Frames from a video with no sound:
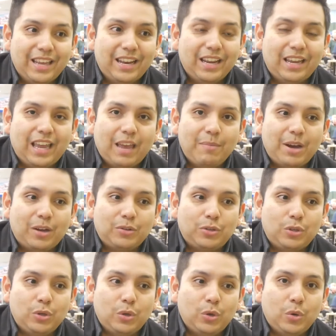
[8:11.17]
then it came out
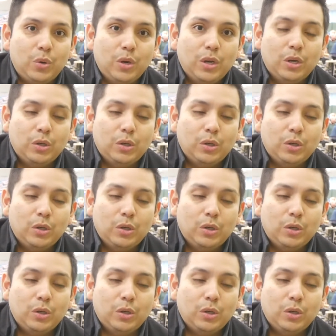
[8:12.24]
to